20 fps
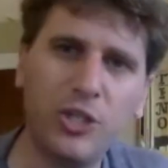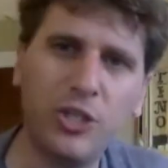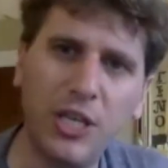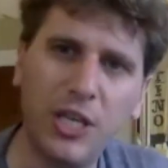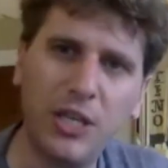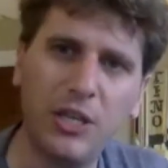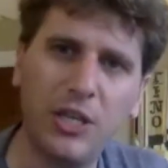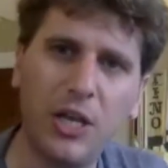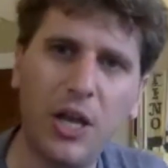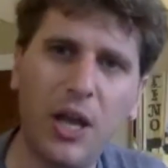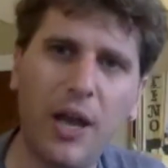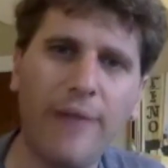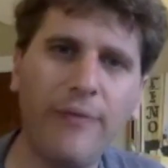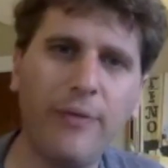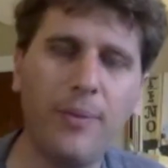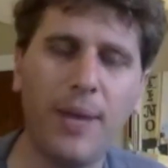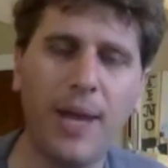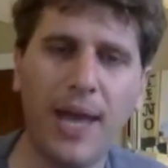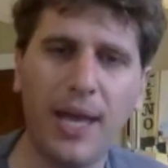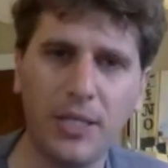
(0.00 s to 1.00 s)
the, the
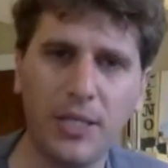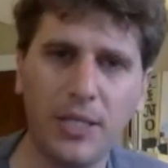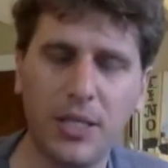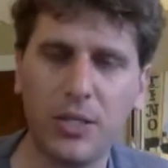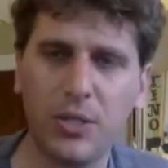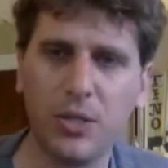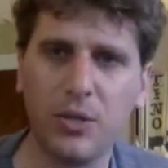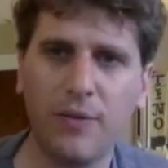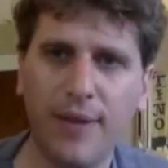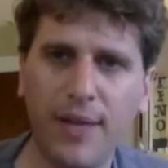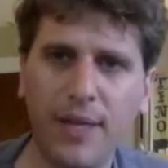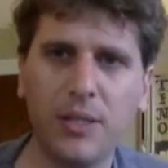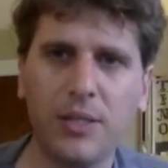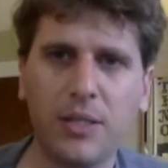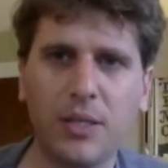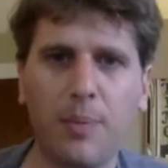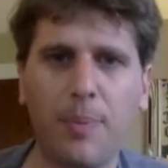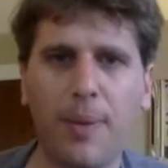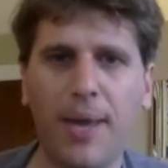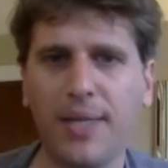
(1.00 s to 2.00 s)
government has the surveillance
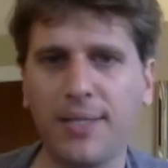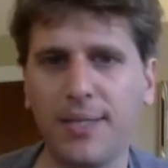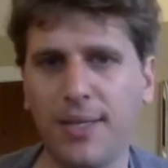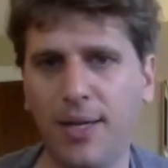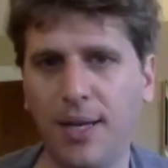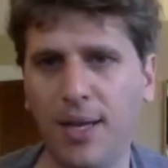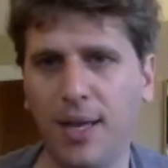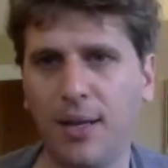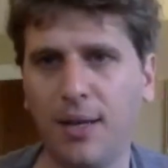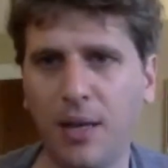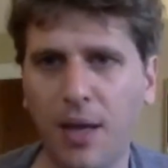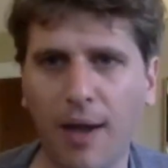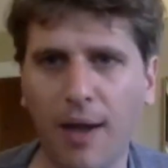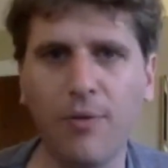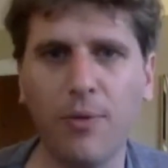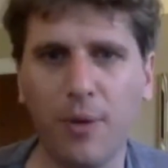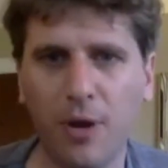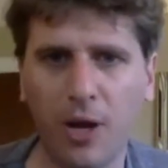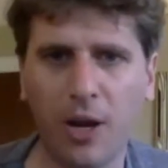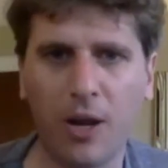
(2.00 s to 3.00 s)
capacity and
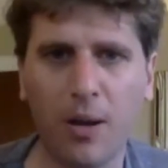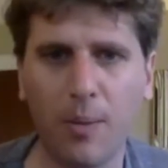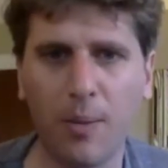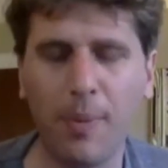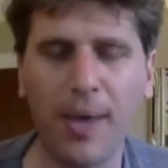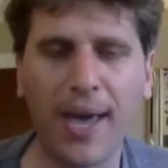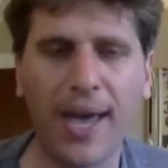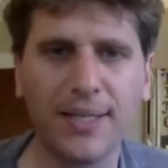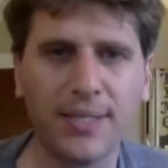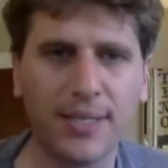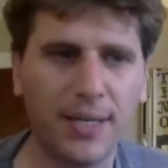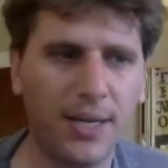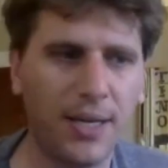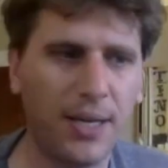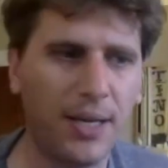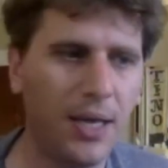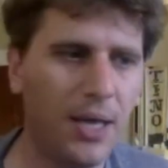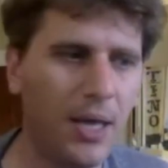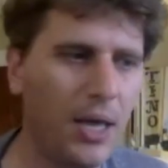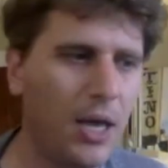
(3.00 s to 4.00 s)
governing
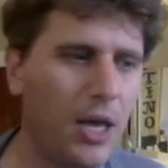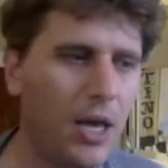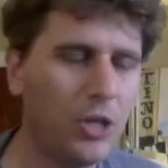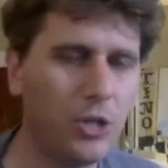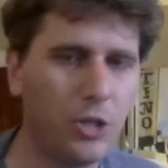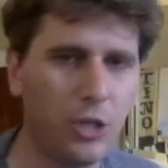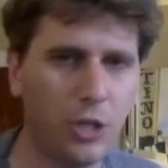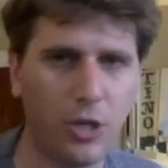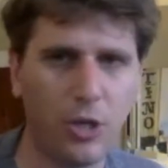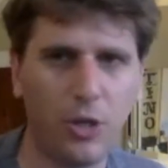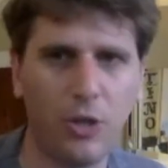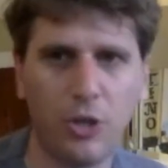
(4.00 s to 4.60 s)
capacity to,